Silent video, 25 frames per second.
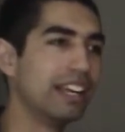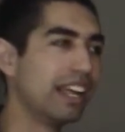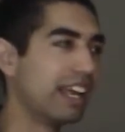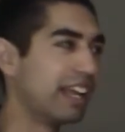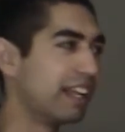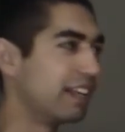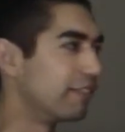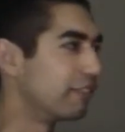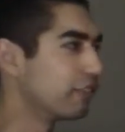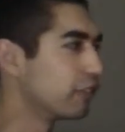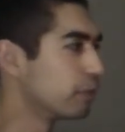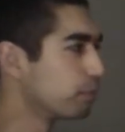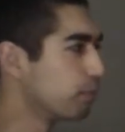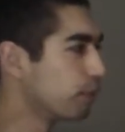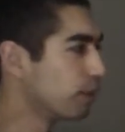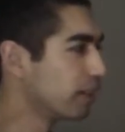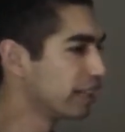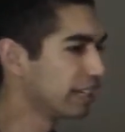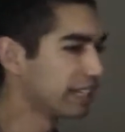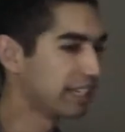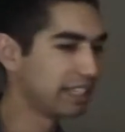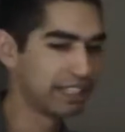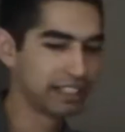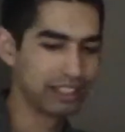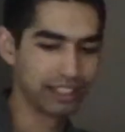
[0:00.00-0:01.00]
And if you're
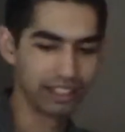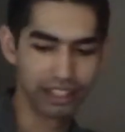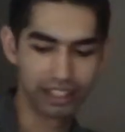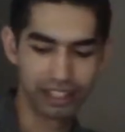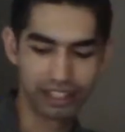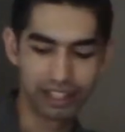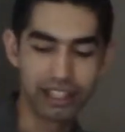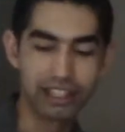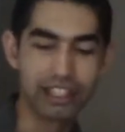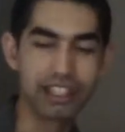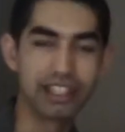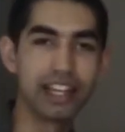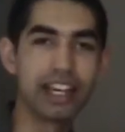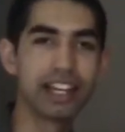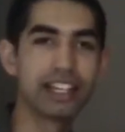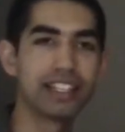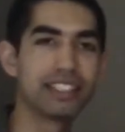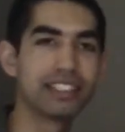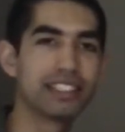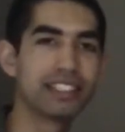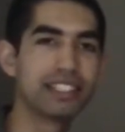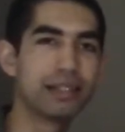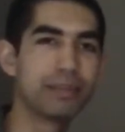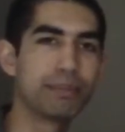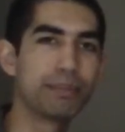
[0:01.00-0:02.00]
putting in like a
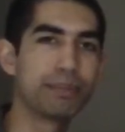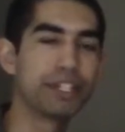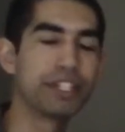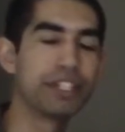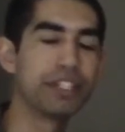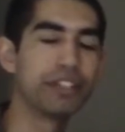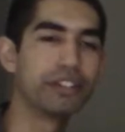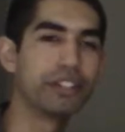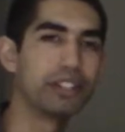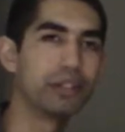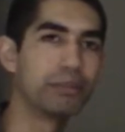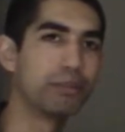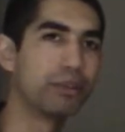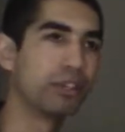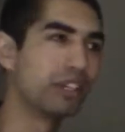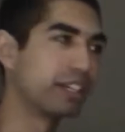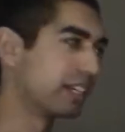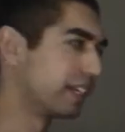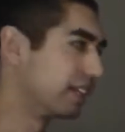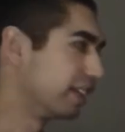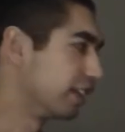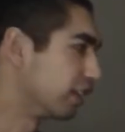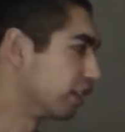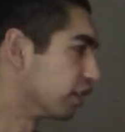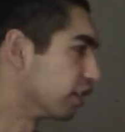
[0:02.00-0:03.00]
nice CPU, you're putting
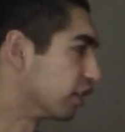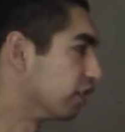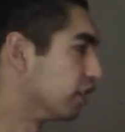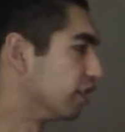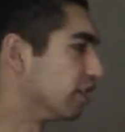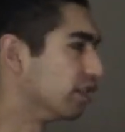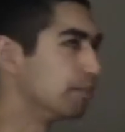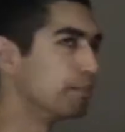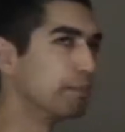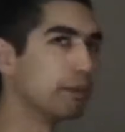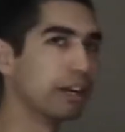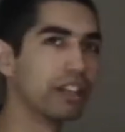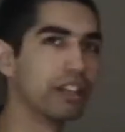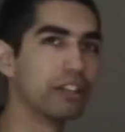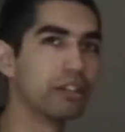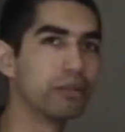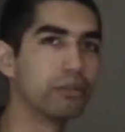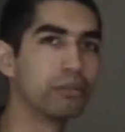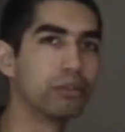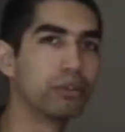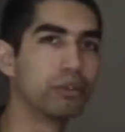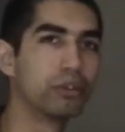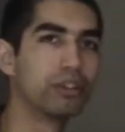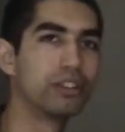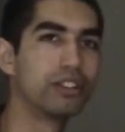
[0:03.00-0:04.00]
in a good
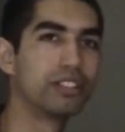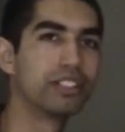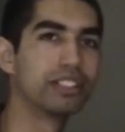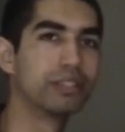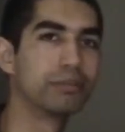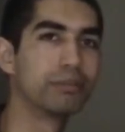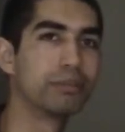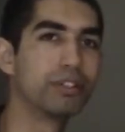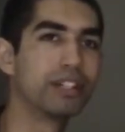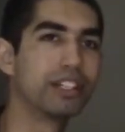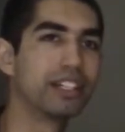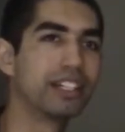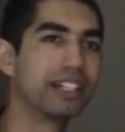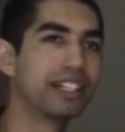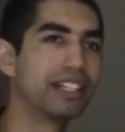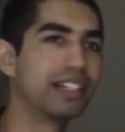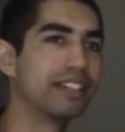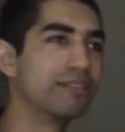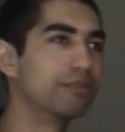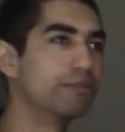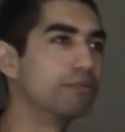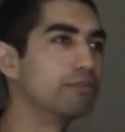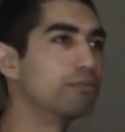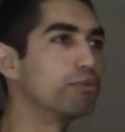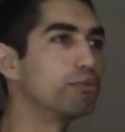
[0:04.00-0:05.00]
motherboard, you're putting
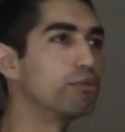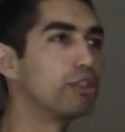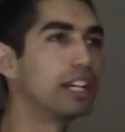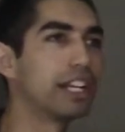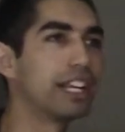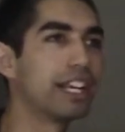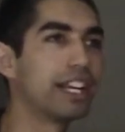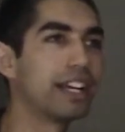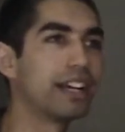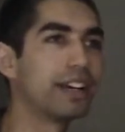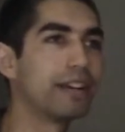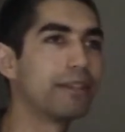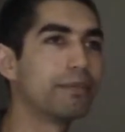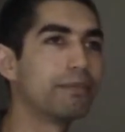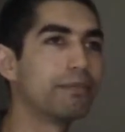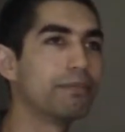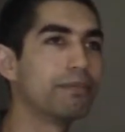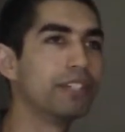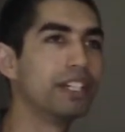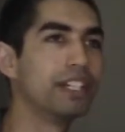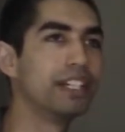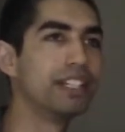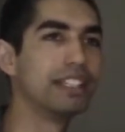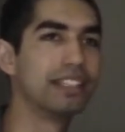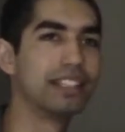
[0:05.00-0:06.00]
in RAM
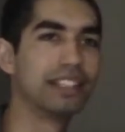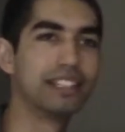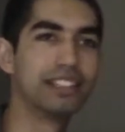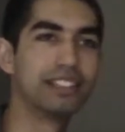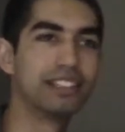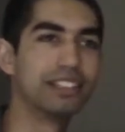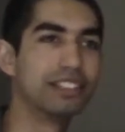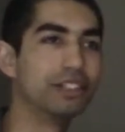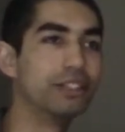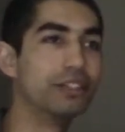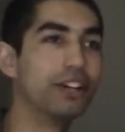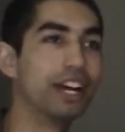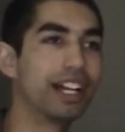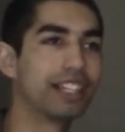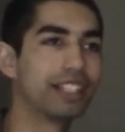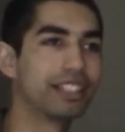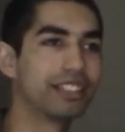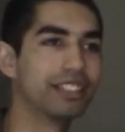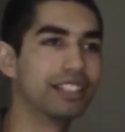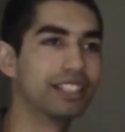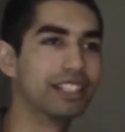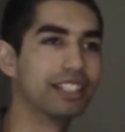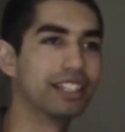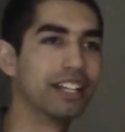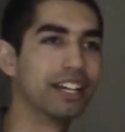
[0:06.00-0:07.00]
that you
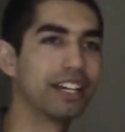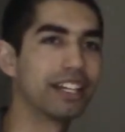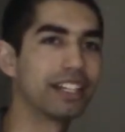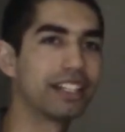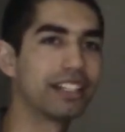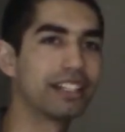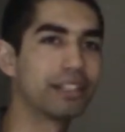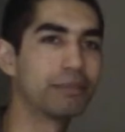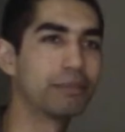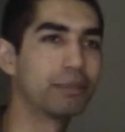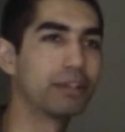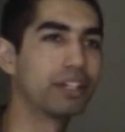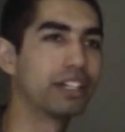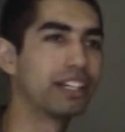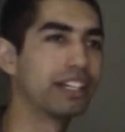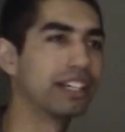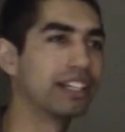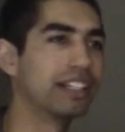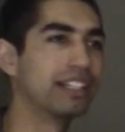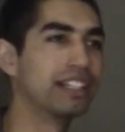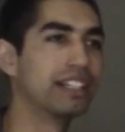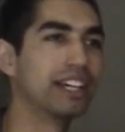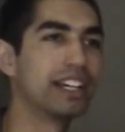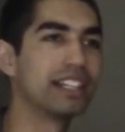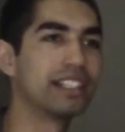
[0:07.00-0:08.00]
actually like, you're putting in
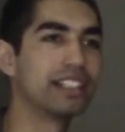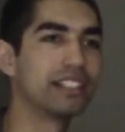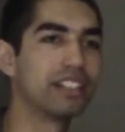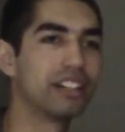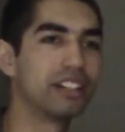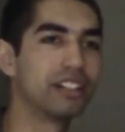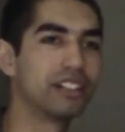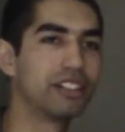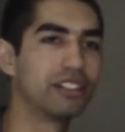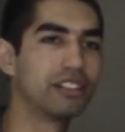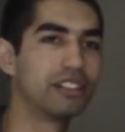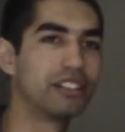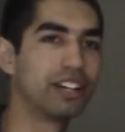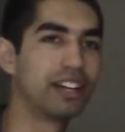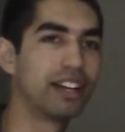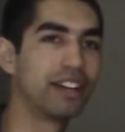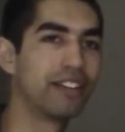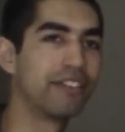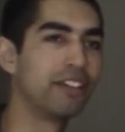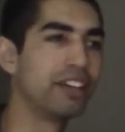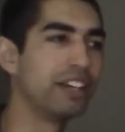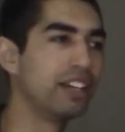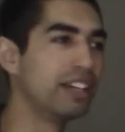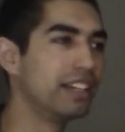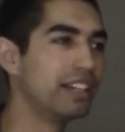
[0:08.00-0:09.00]
a nice hard
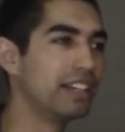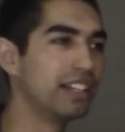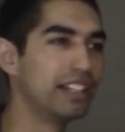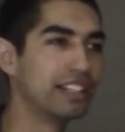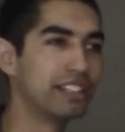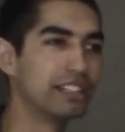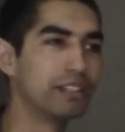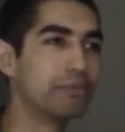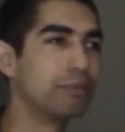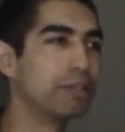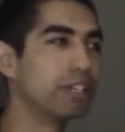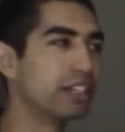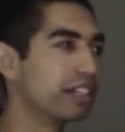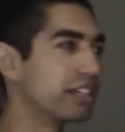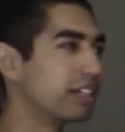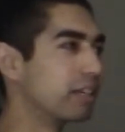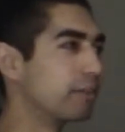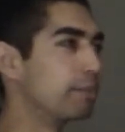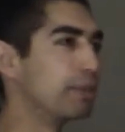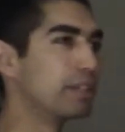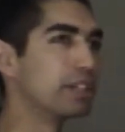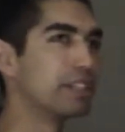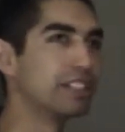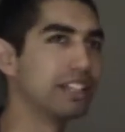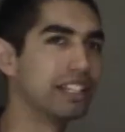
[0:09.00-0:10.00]
drive, you're building a
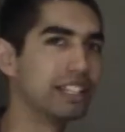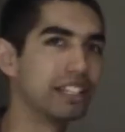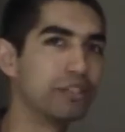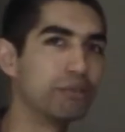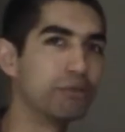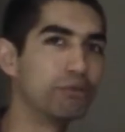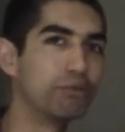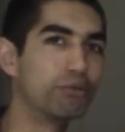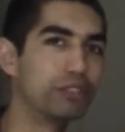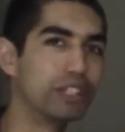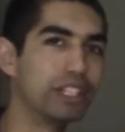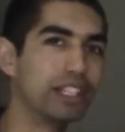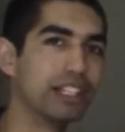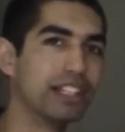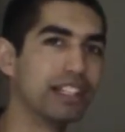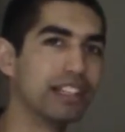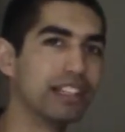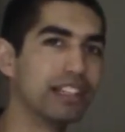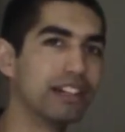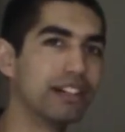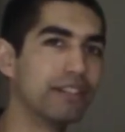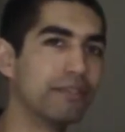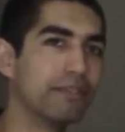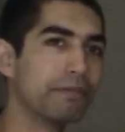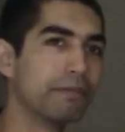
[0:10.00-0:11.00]
computer that you really
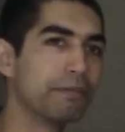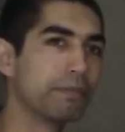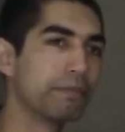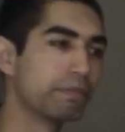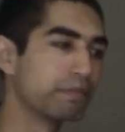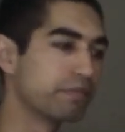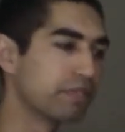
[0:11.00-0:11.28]
love,